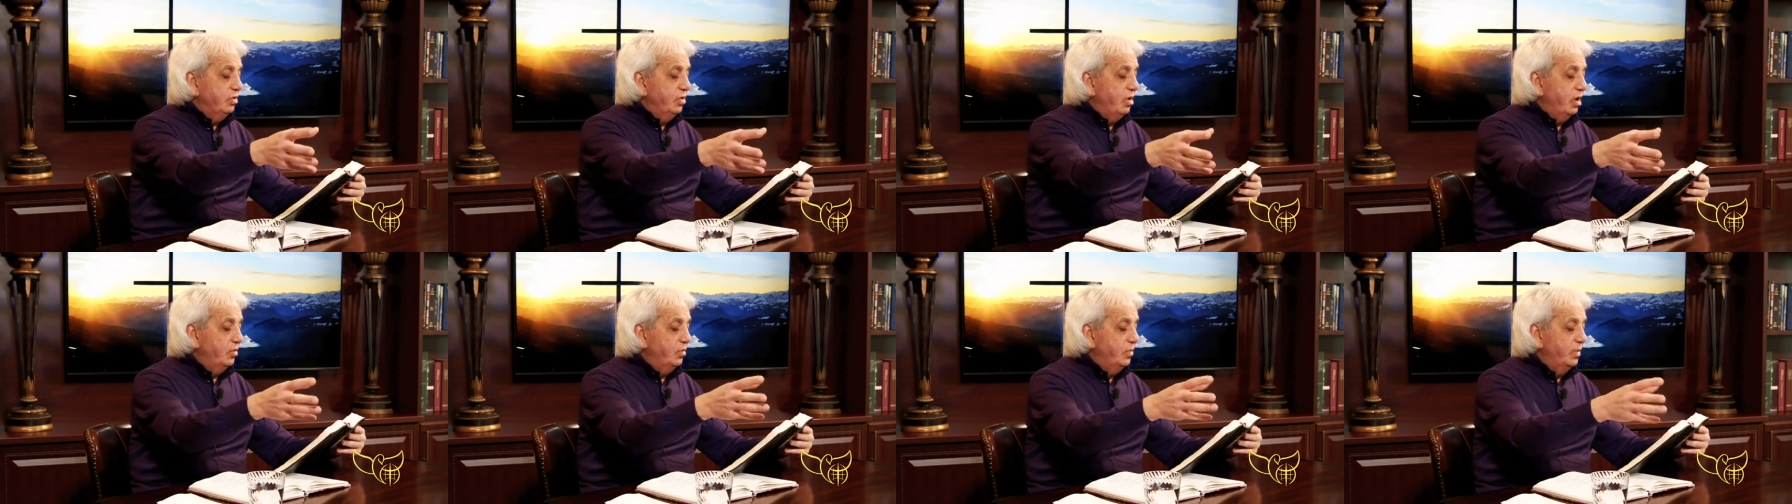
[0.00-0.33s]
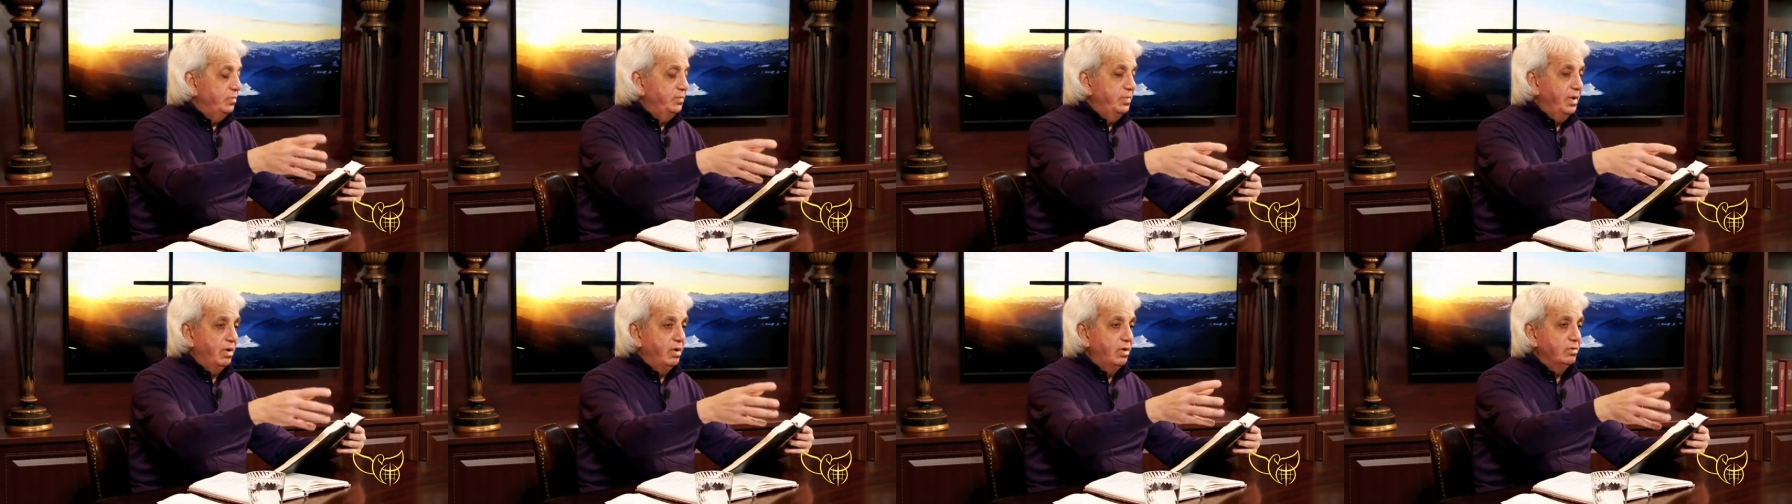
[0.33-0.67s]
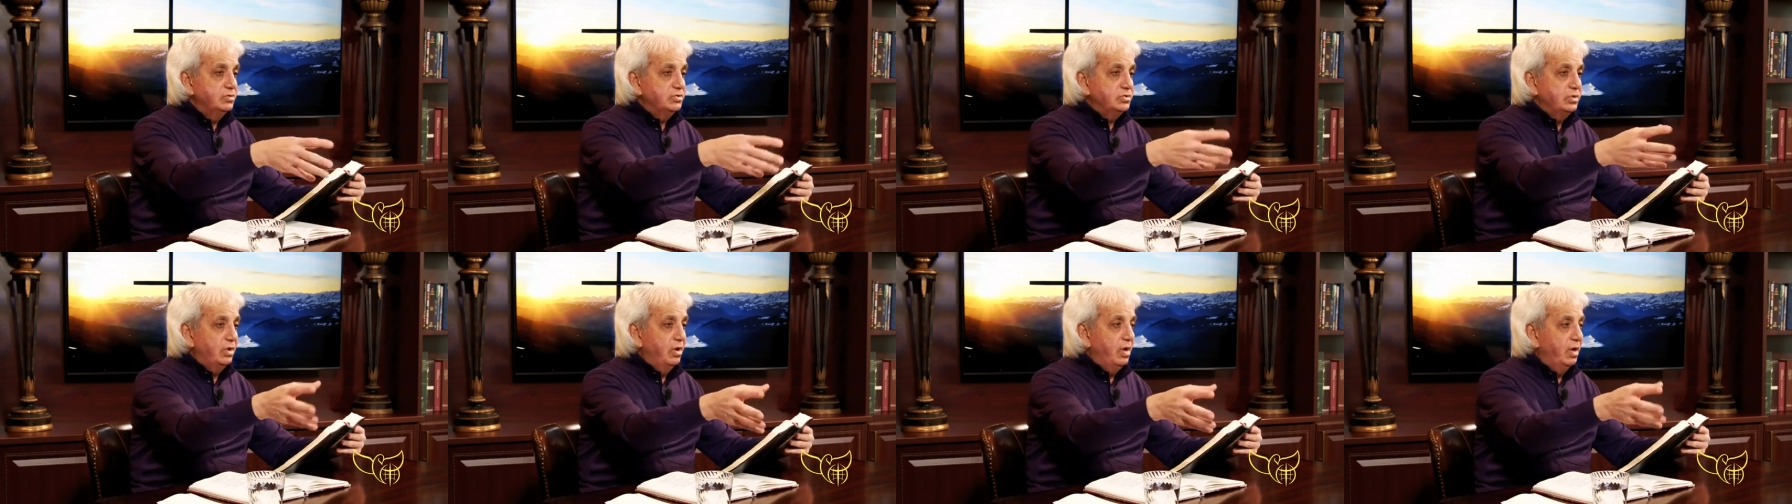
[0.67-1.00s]
God what
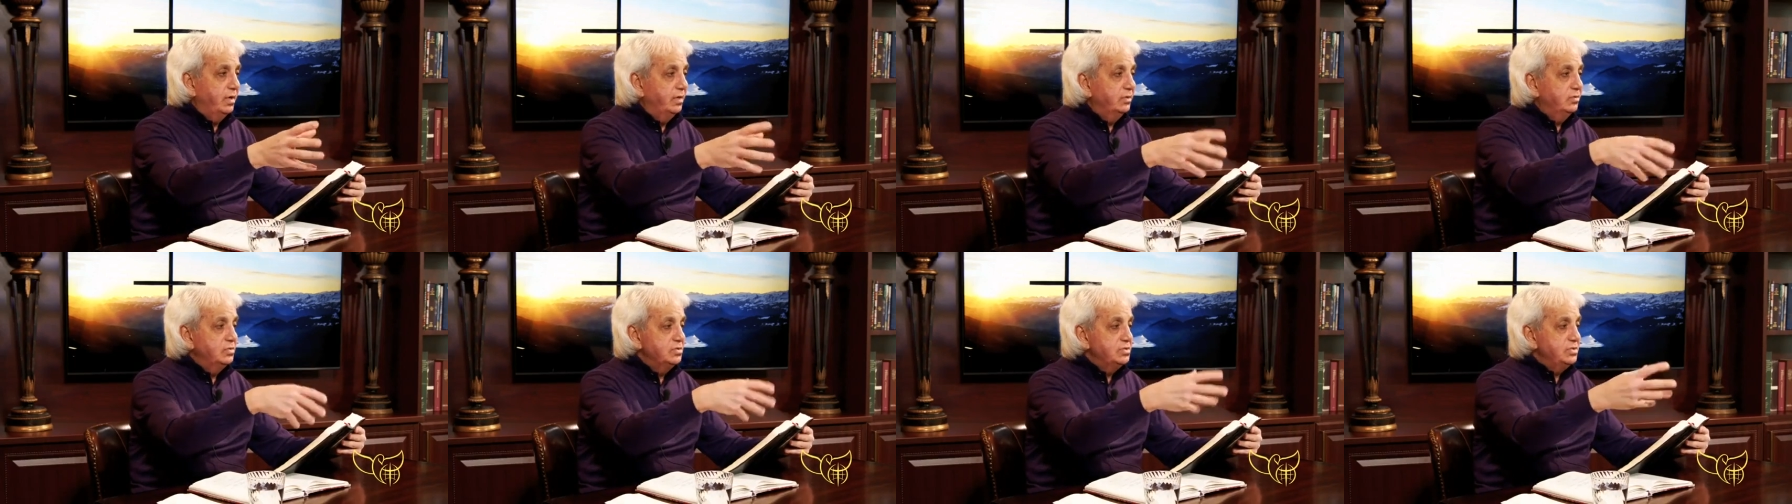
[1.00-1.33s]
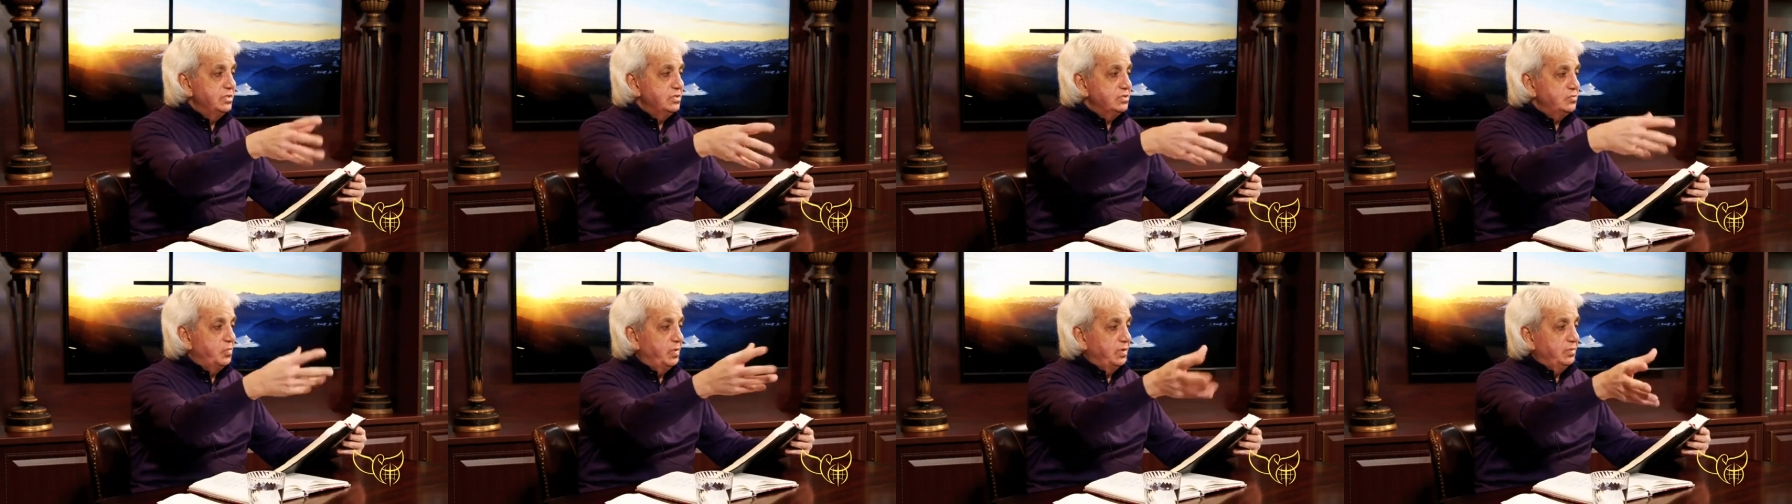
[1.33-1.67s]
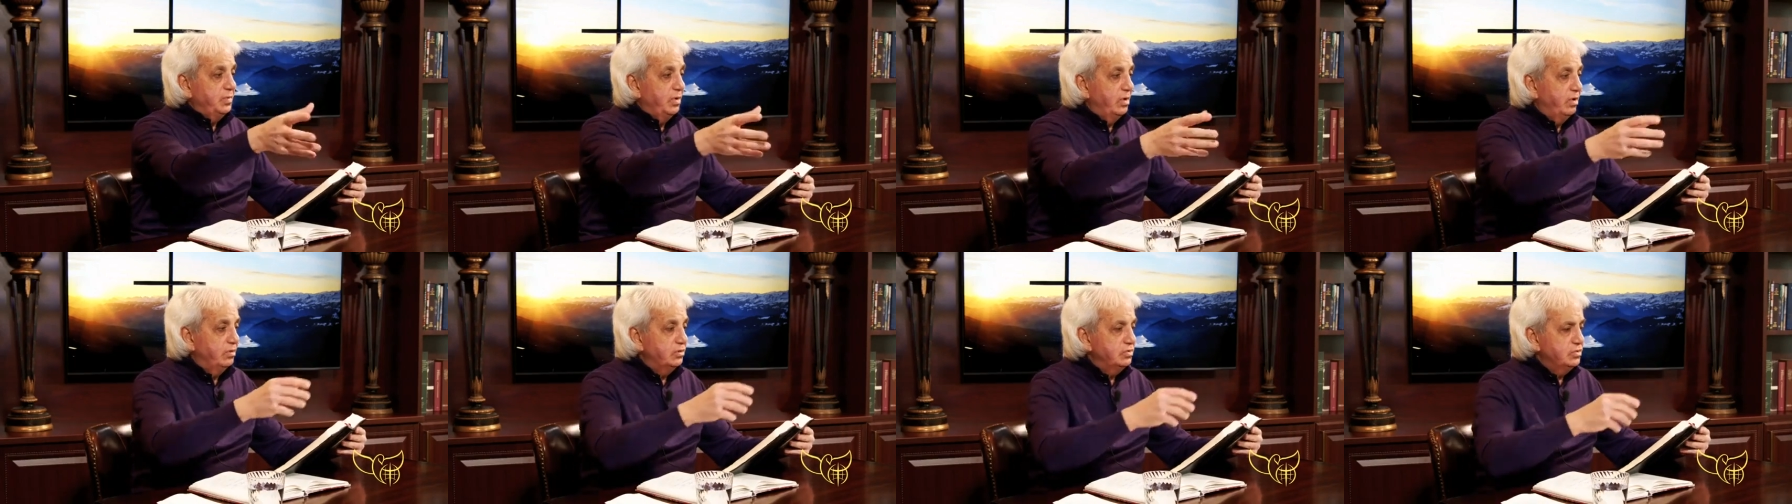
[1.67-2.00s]
belongs to God and to Caesar what
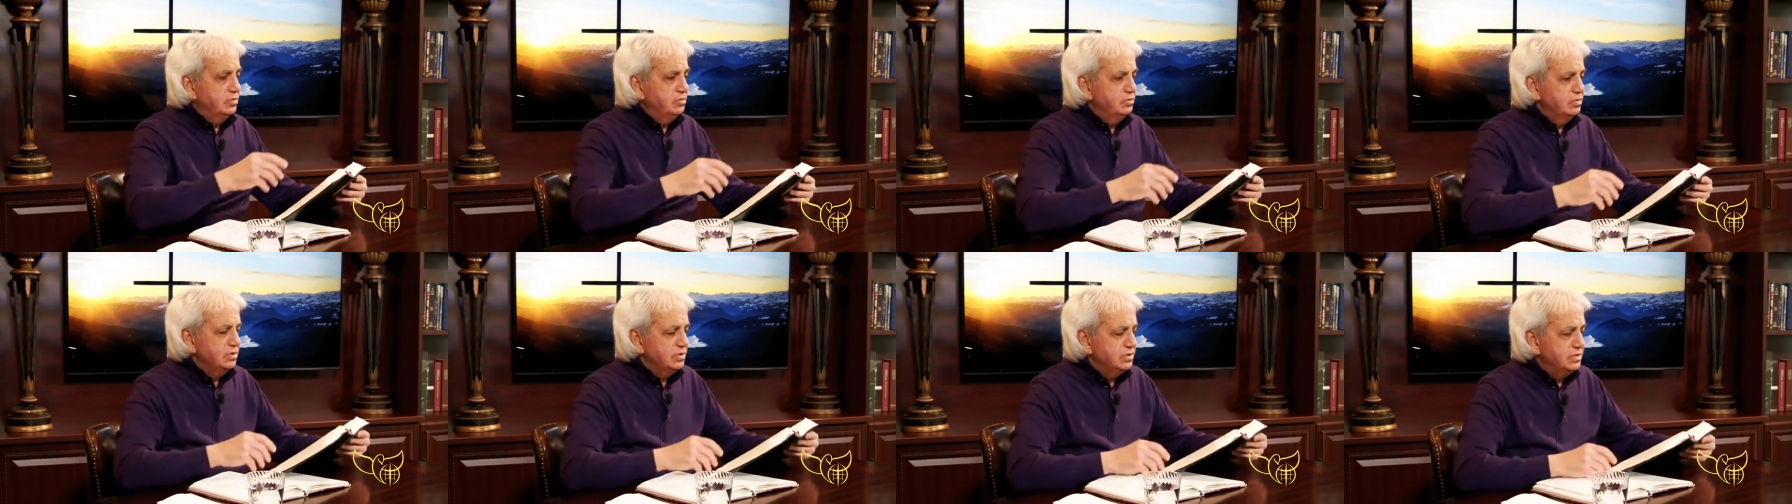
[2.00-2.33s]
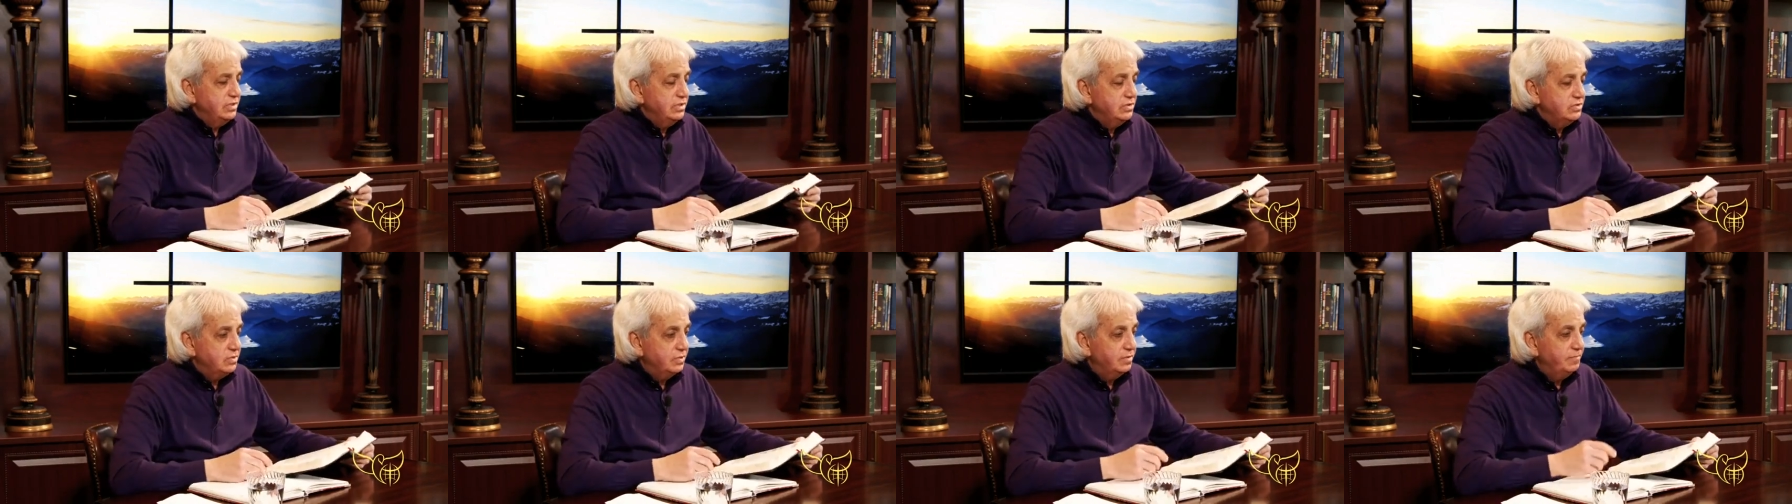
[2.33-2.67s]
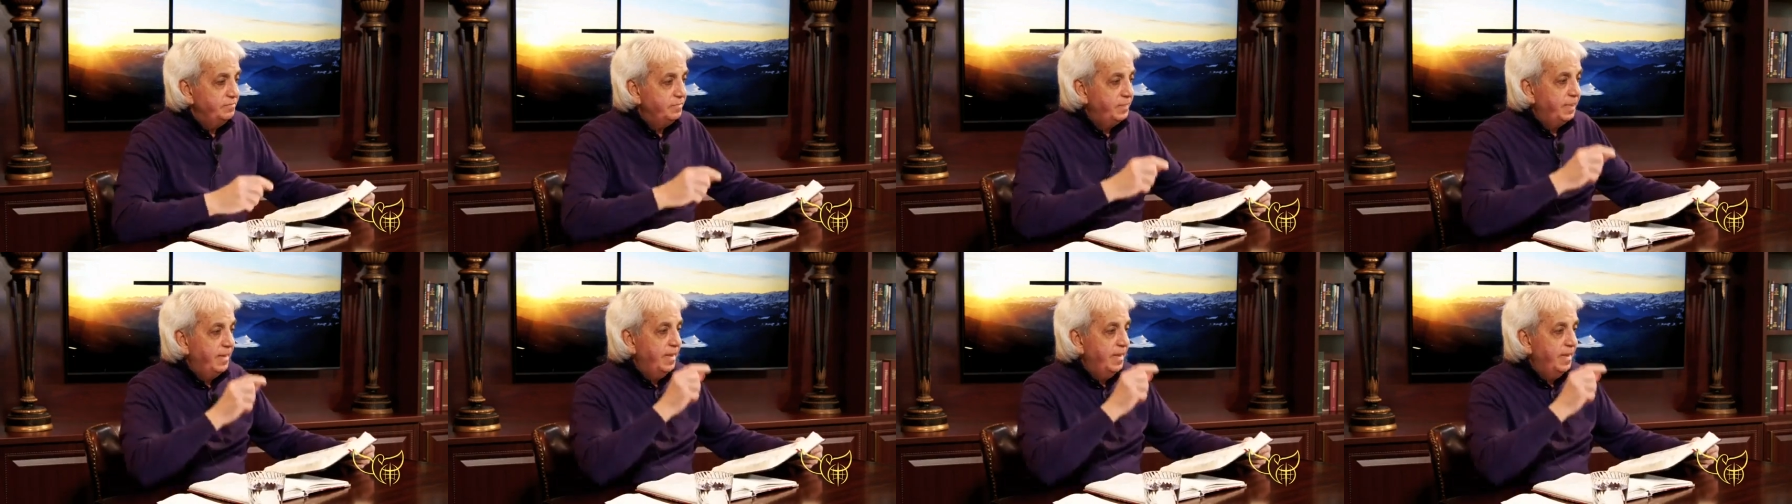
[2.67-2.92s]
belongs to Caesar.